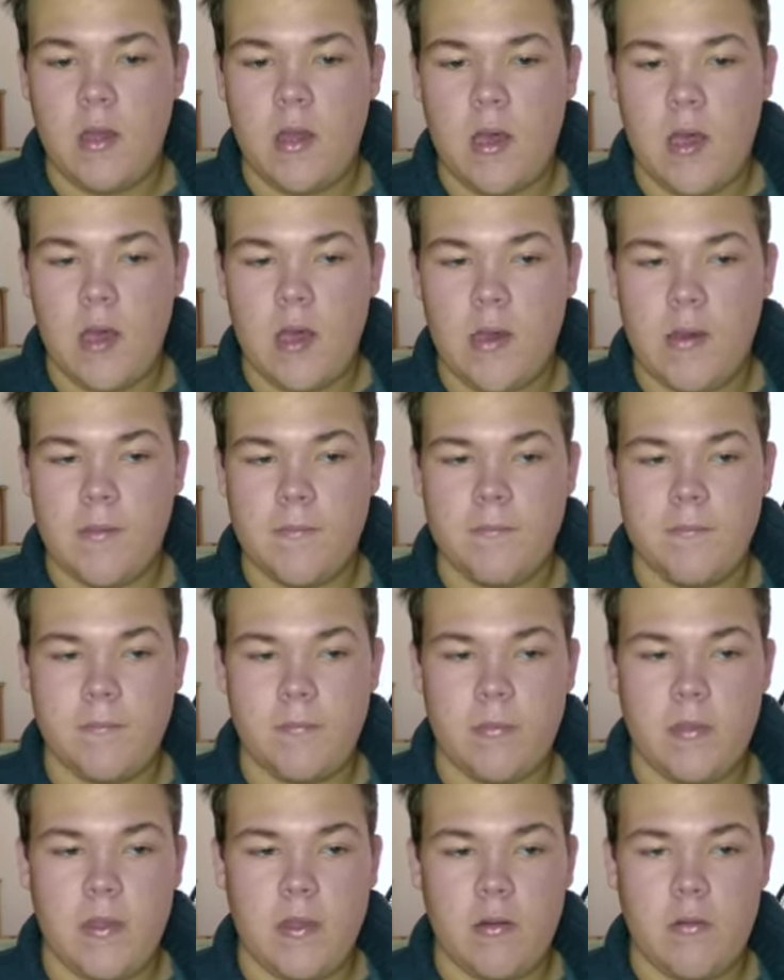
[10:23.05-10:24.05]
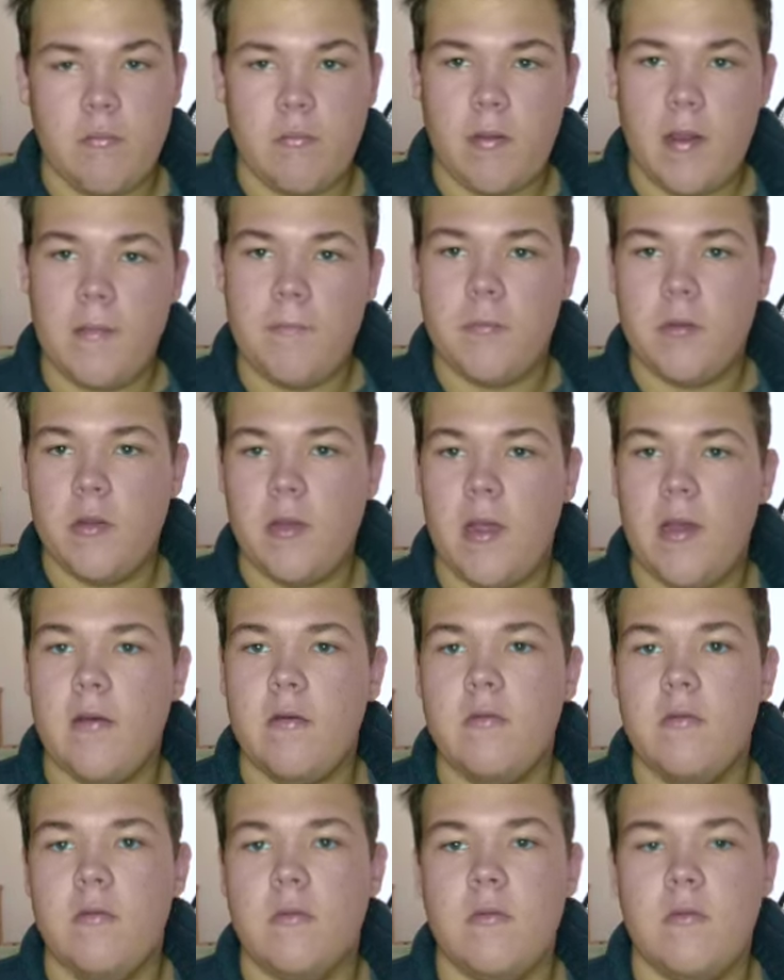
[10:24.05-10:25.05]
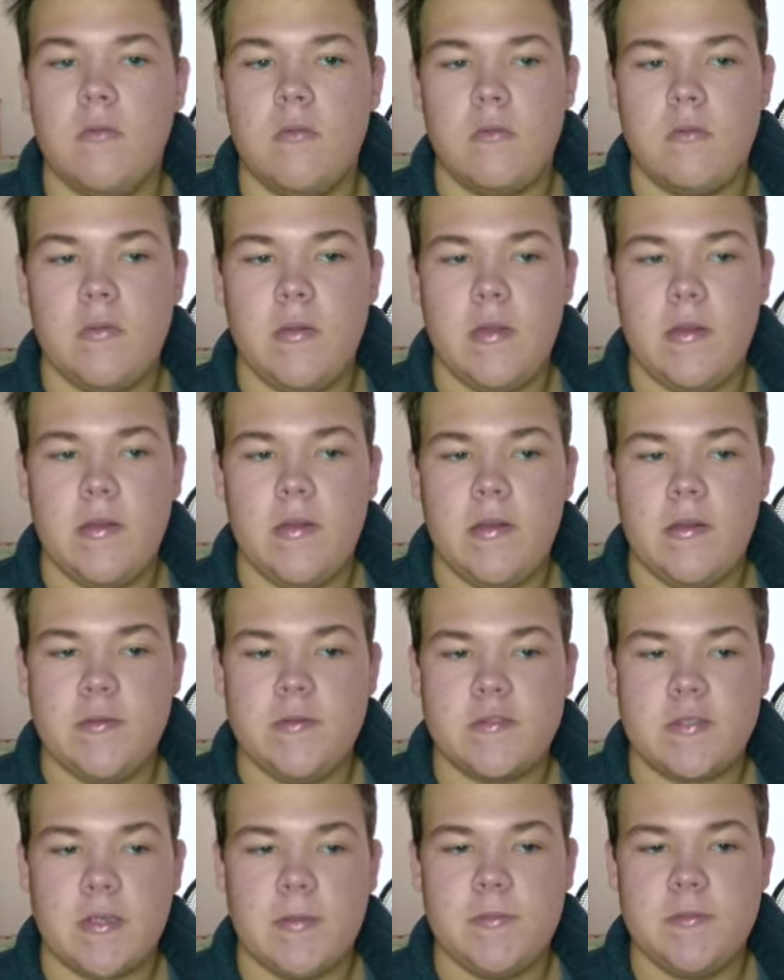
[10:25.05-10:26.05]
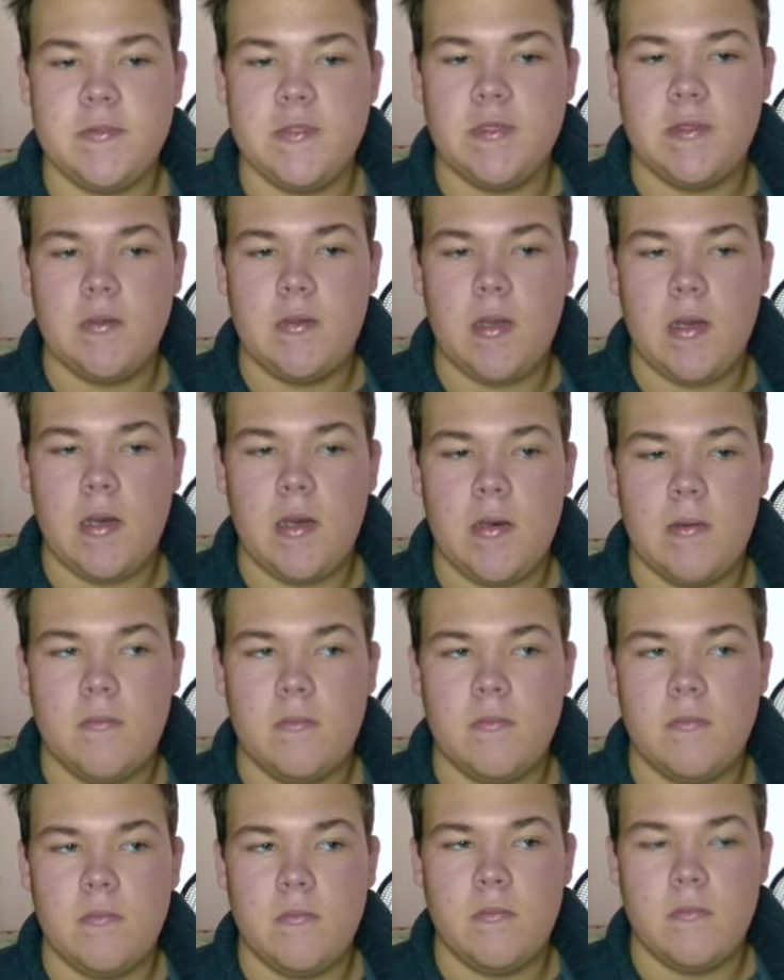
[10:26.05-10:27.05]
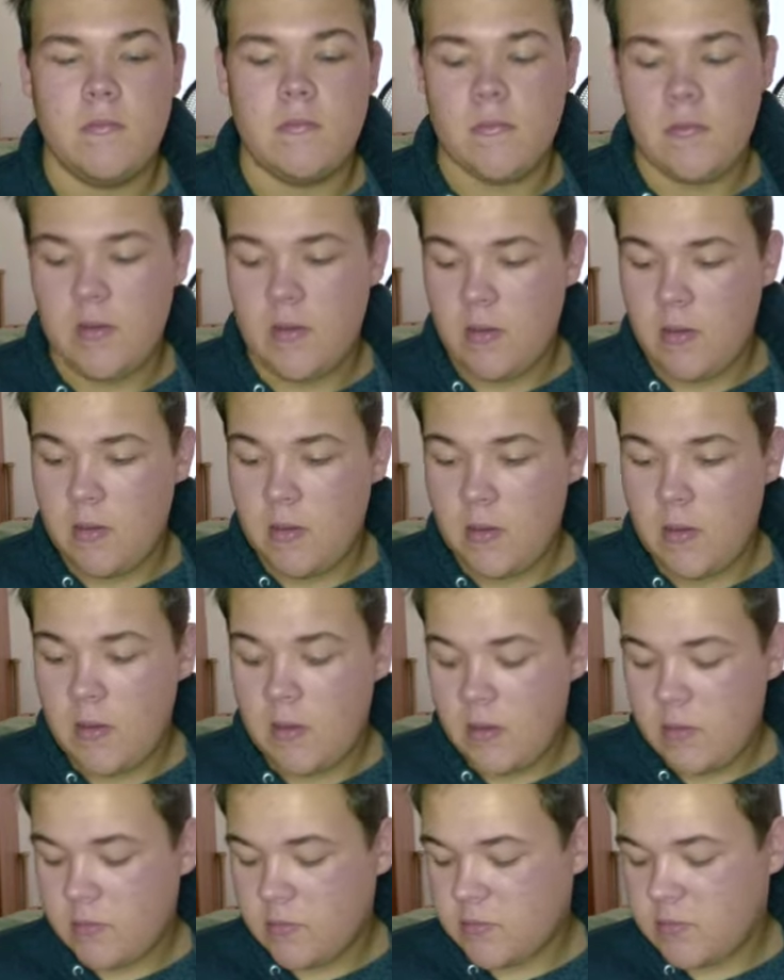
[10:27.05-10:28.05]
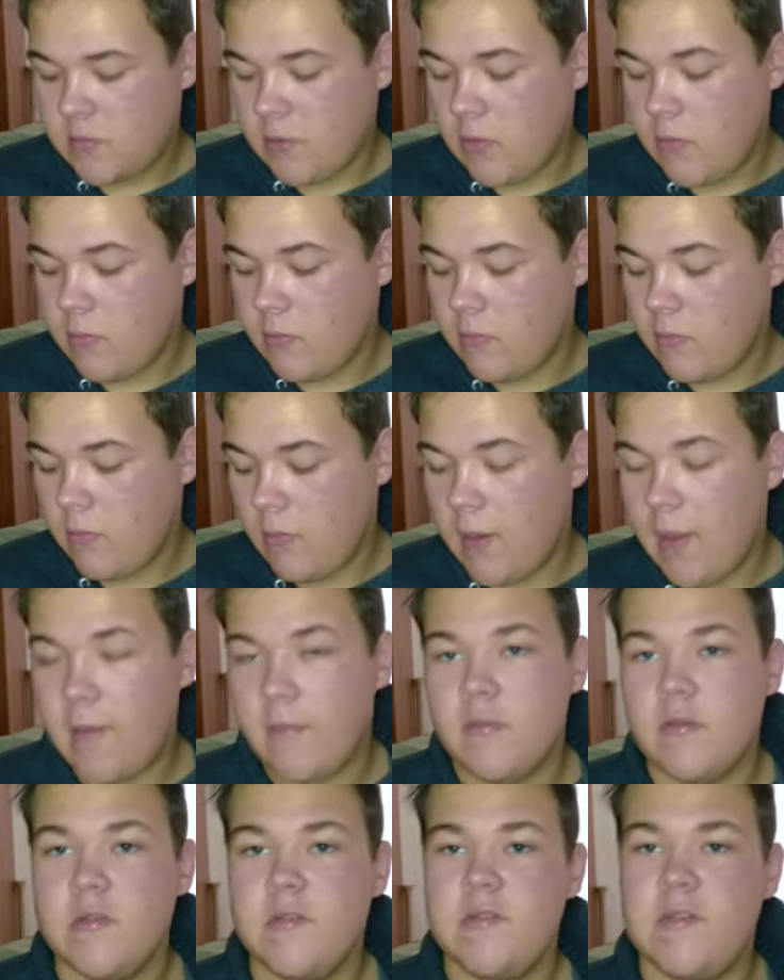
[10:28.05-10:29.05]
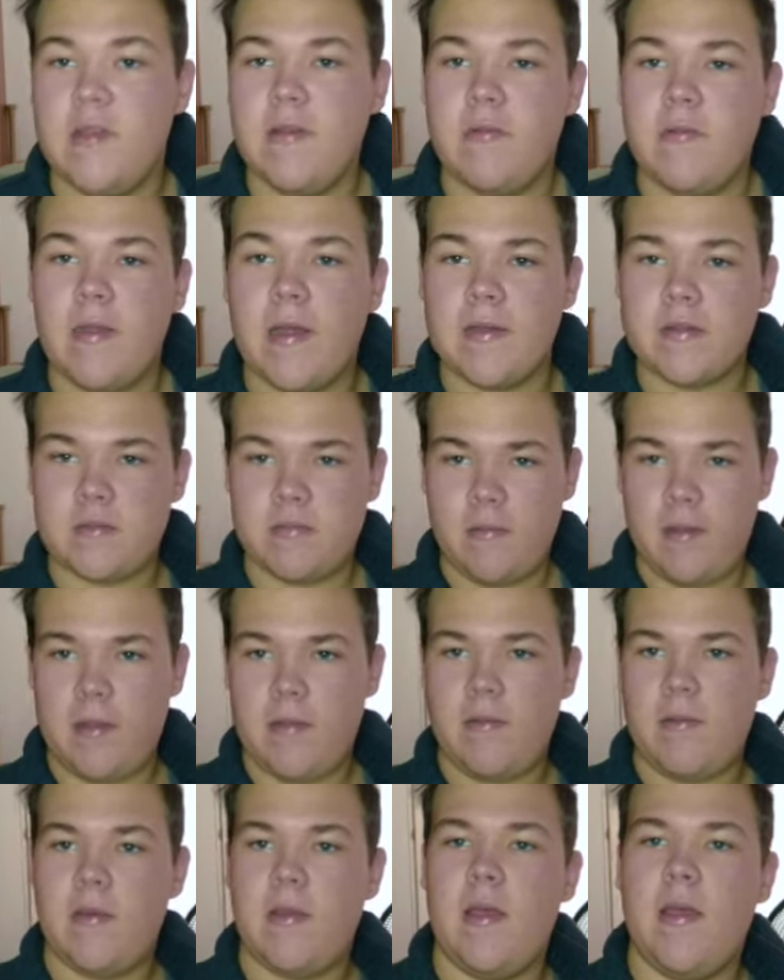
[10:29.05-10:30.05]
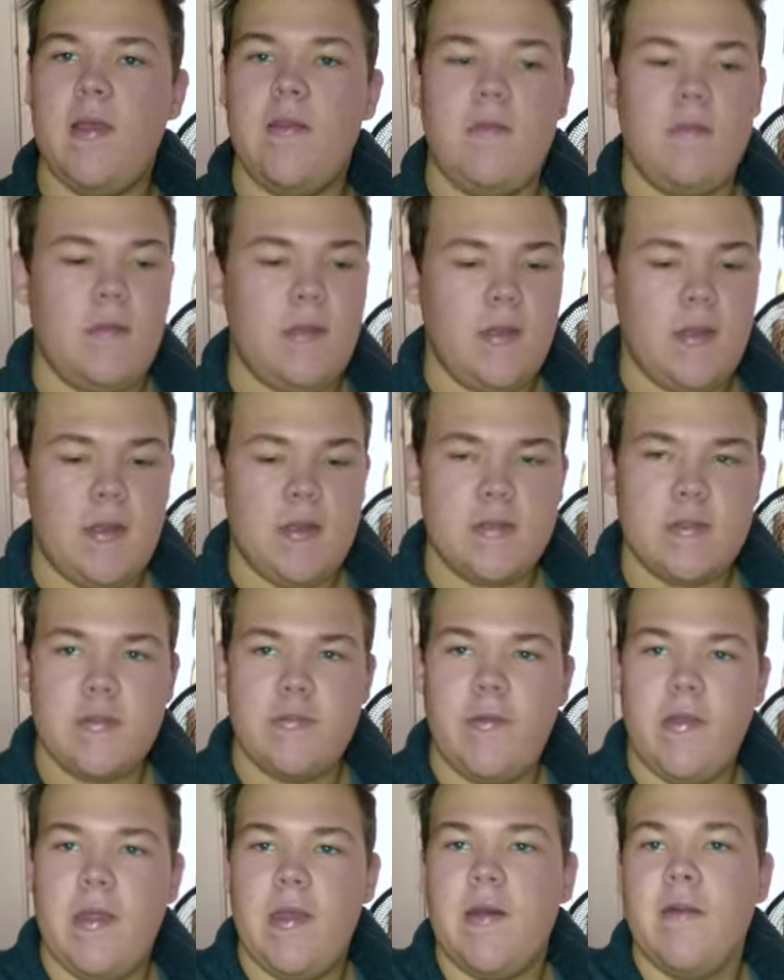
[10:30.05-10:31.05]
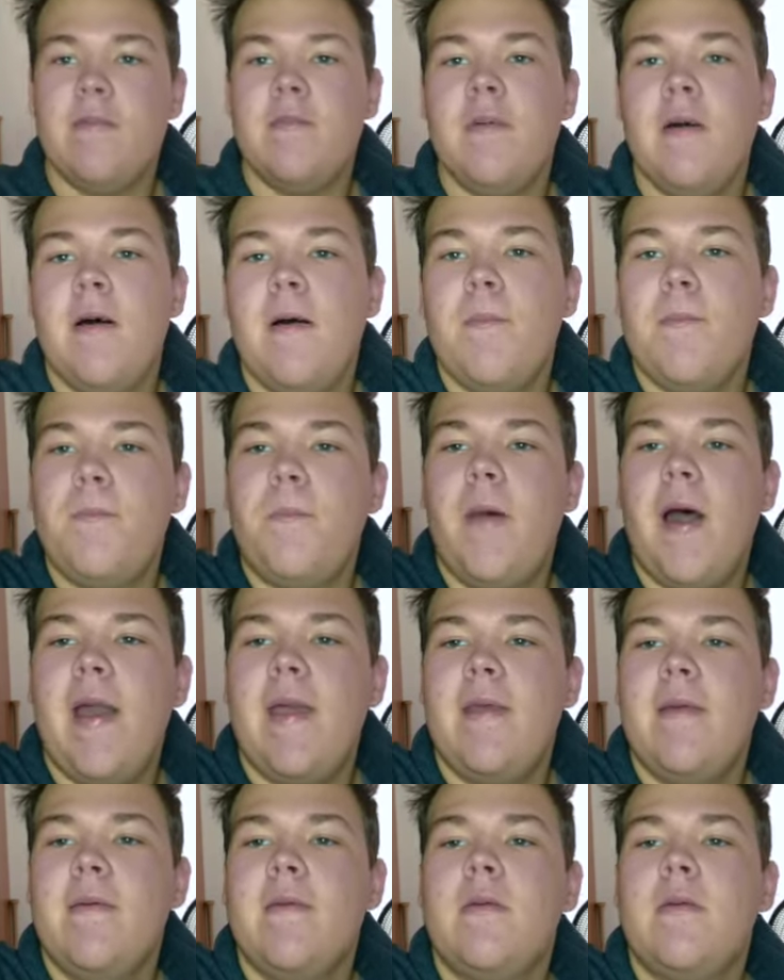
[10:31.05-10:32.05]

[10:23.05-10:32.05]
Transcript: Um, they're right below in the description. Um, so I will see you next week in the next video. Bye.